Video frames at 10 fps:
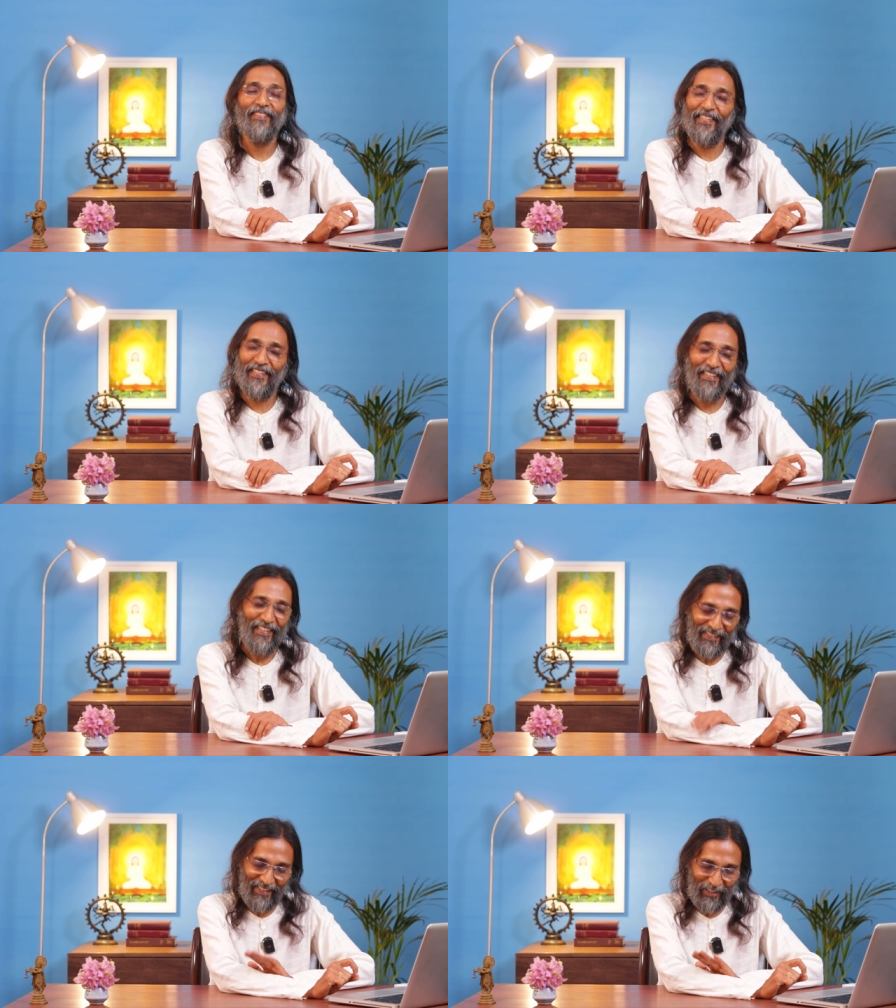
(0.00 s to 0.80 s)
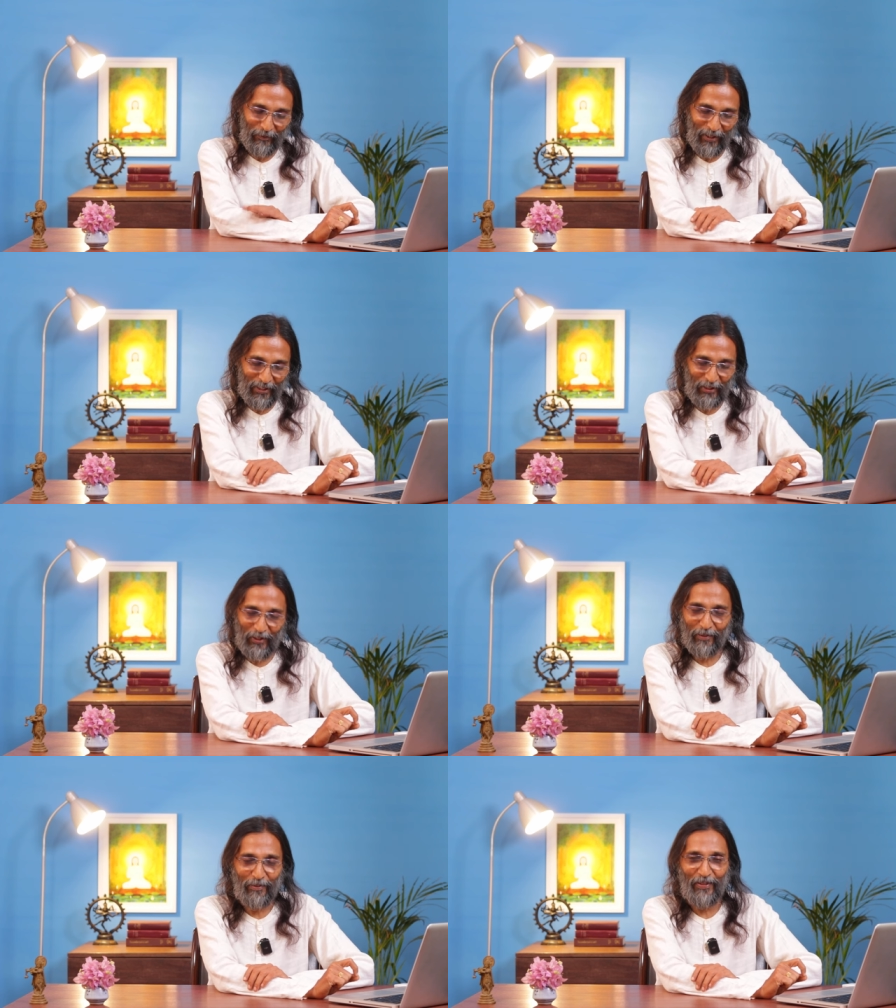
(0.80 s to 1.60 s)
Yet, that's what Sri
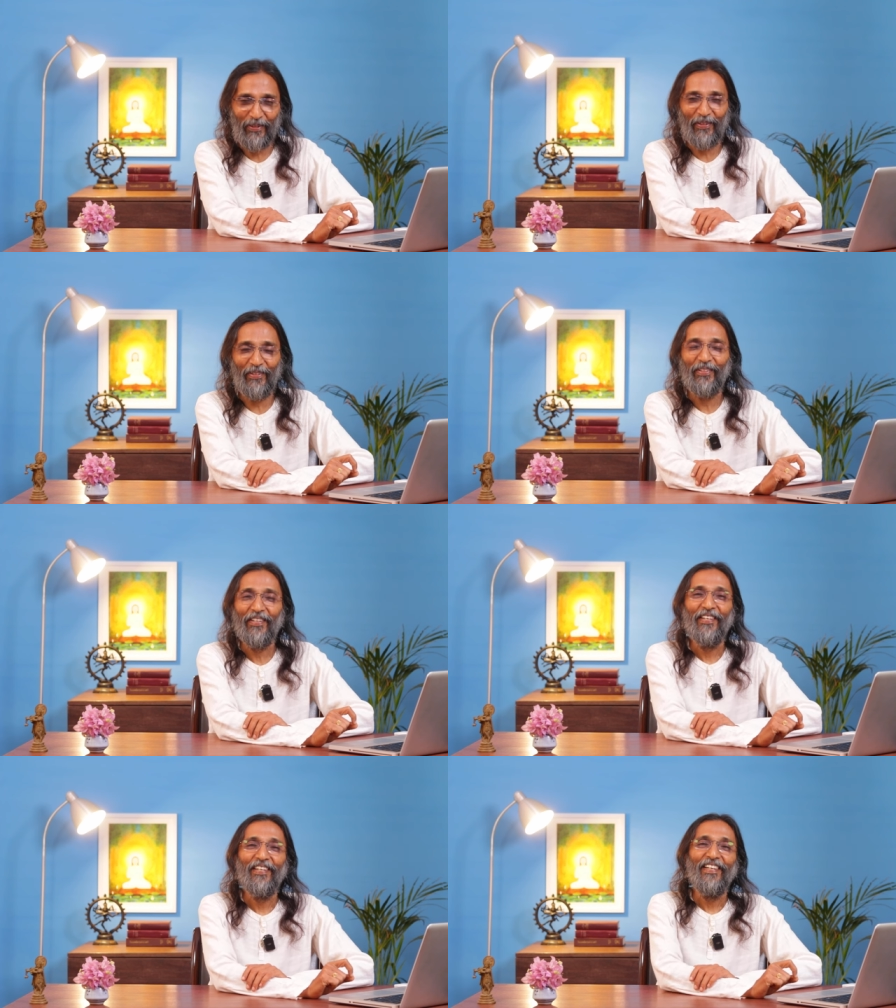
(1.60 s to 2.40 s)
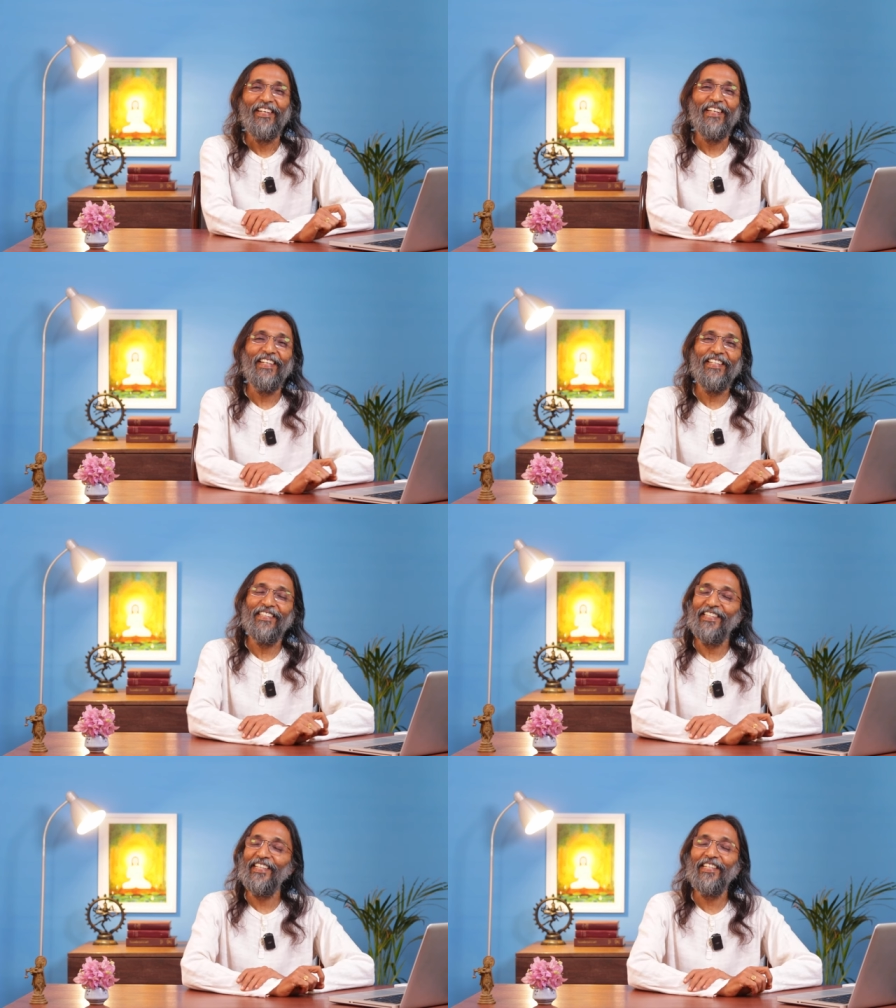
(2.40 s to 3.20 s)
Aurobindo
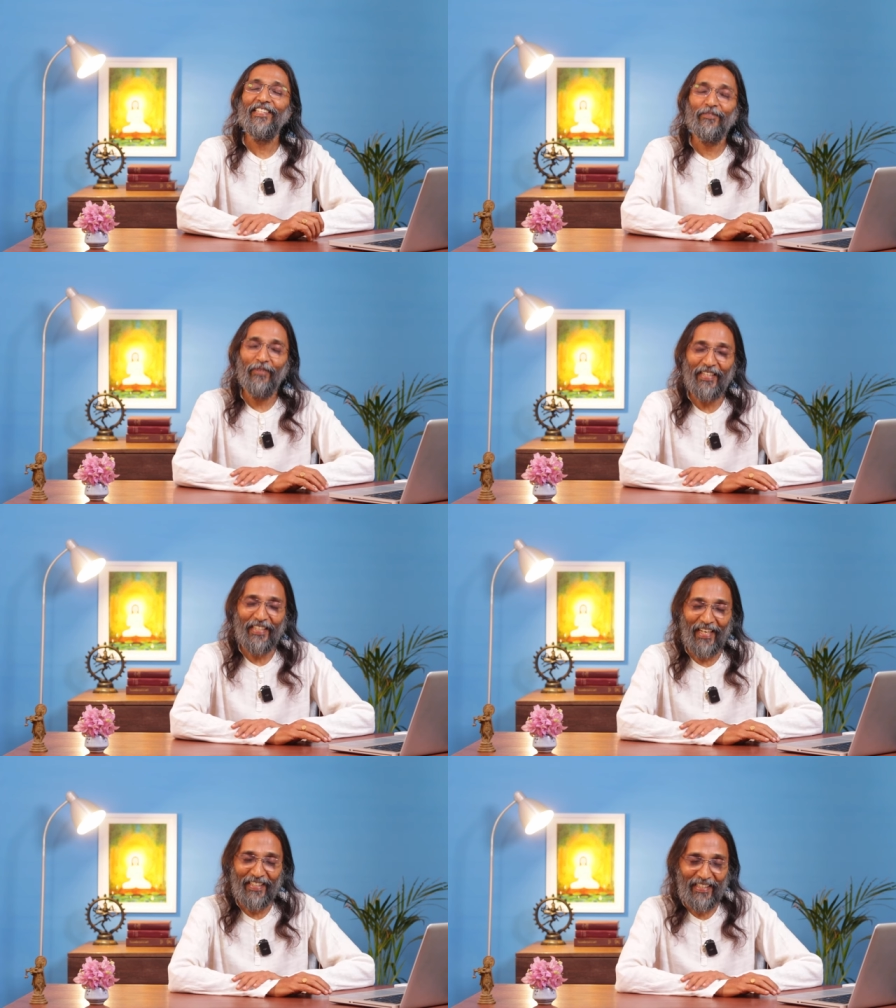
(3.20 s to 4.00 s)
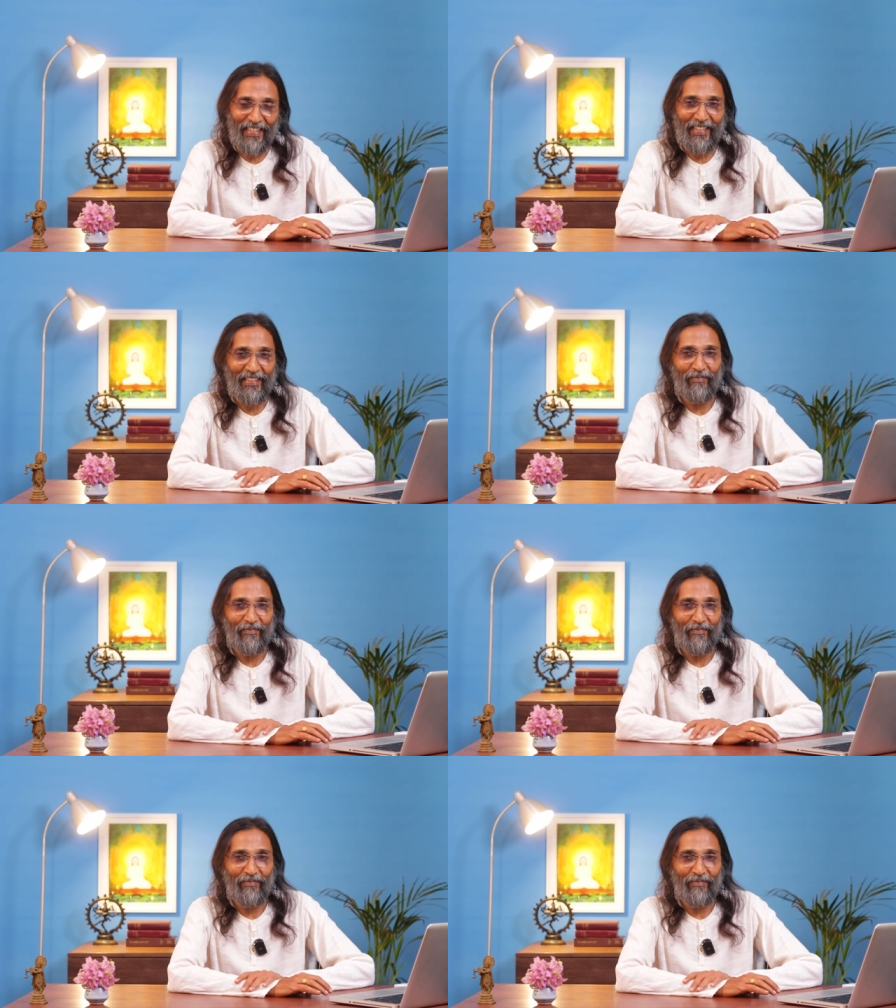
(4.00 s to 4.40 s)
is. He is very radical.